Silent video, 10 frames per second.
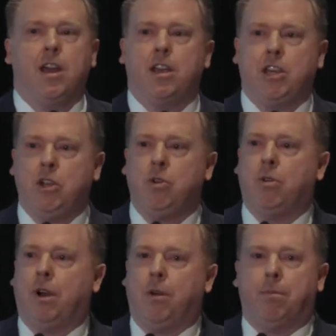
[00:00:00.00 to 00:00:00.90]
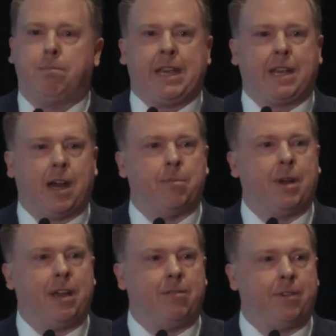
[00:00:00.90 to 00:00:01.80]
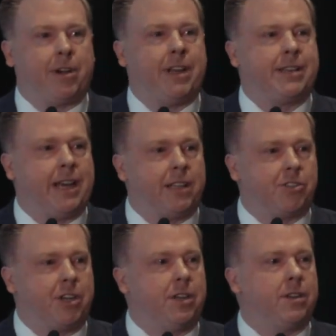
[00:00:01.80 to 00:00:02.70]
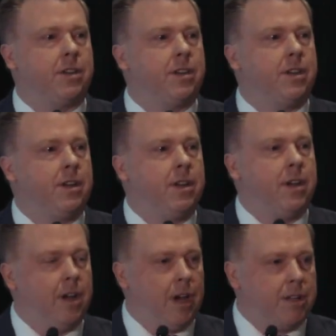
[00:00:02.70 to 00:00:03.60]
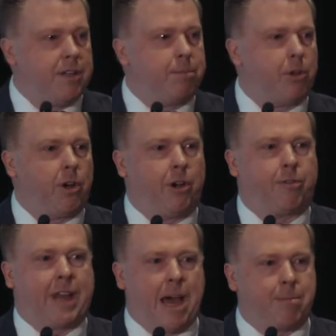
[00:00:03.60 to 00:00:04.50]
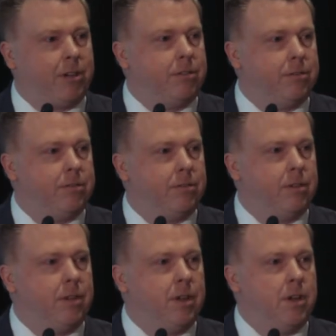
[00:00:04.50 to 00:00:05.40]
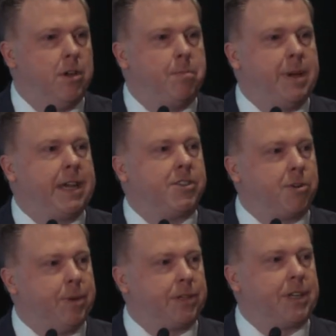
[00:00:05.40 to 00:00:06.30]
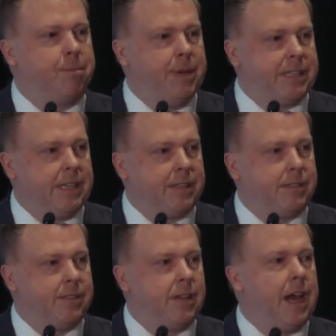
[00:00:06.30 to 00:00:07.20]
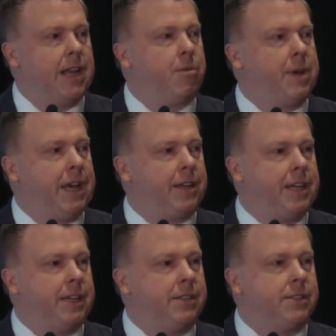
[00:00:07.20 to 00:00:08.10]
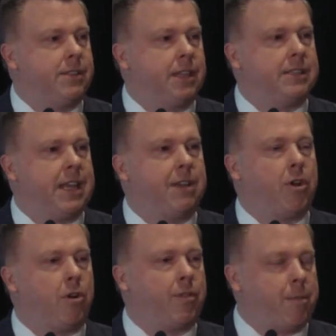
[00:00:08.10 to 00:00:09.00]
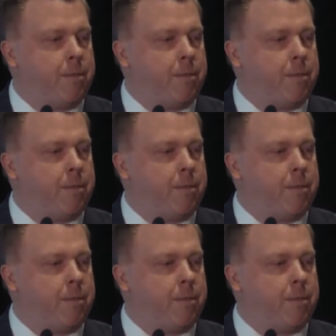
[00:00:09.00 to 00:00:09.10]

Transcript: you become a very intelligent deployer of capital because you're building a business. And the reality is that if you don't have a